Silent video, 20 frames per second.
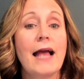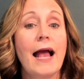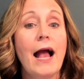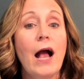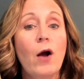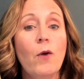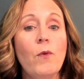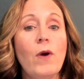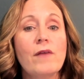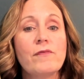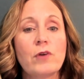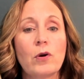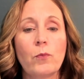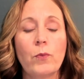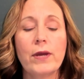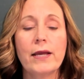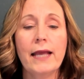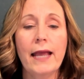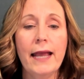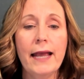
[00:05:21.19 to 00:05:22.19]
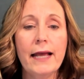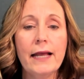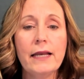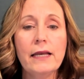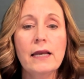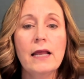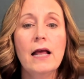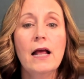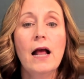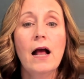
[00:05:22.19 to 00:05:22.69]
However, we
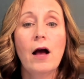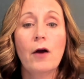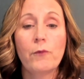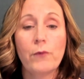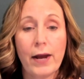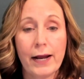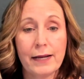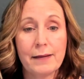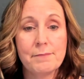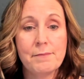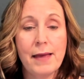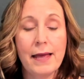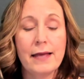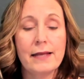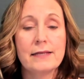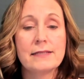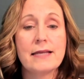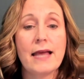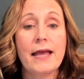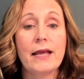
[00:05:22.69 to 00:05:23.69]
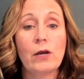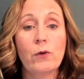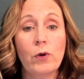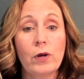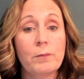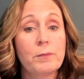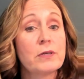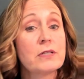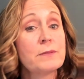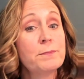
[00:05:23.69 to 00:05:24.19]
can recommend a
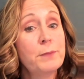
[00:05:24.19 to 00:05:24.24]
QuickBooks